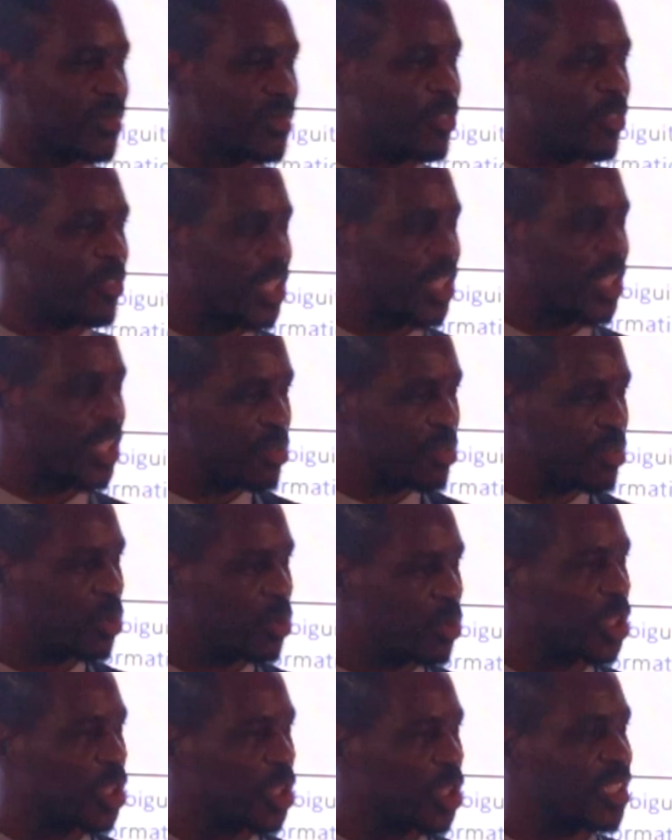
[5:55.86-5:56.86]
flexible
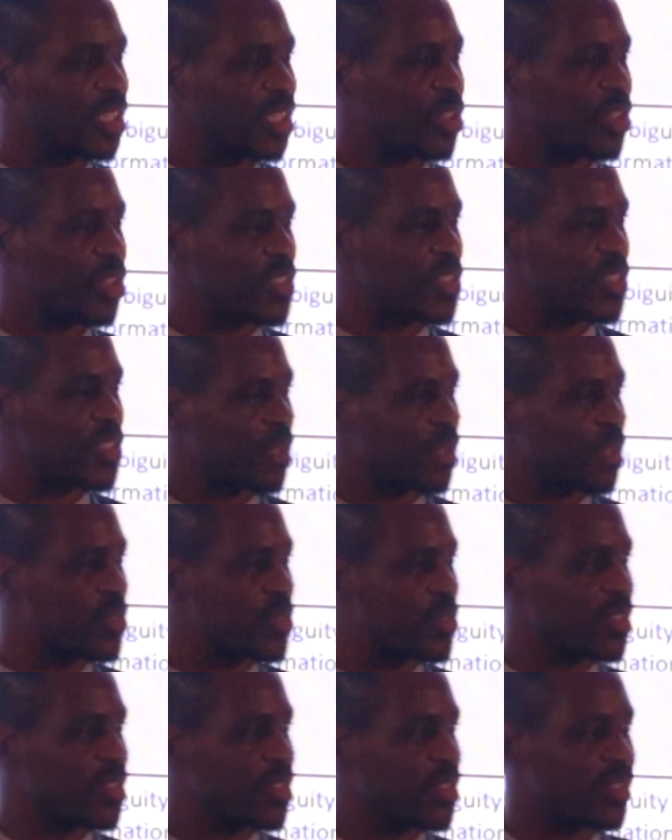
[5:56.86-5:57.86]
working
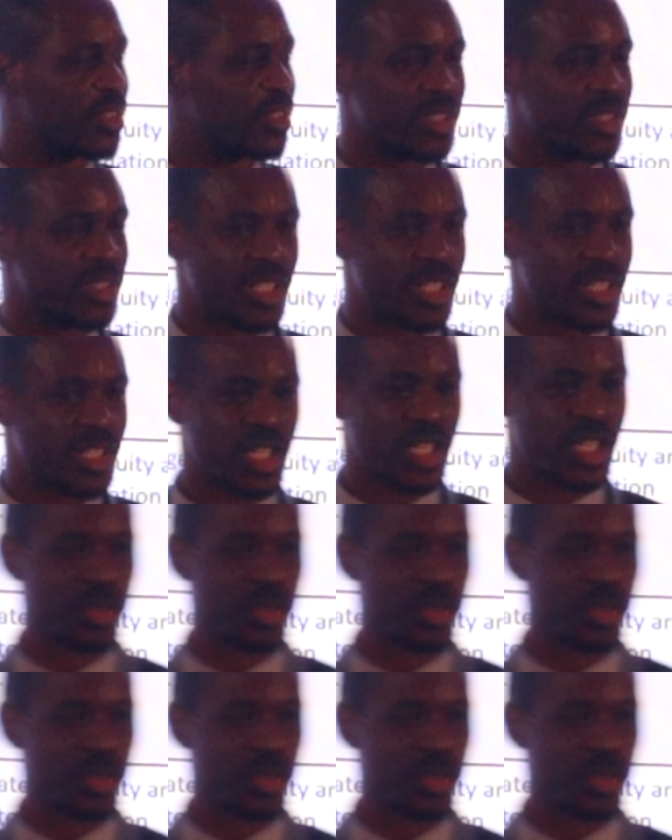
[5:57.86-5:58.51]
concepts, and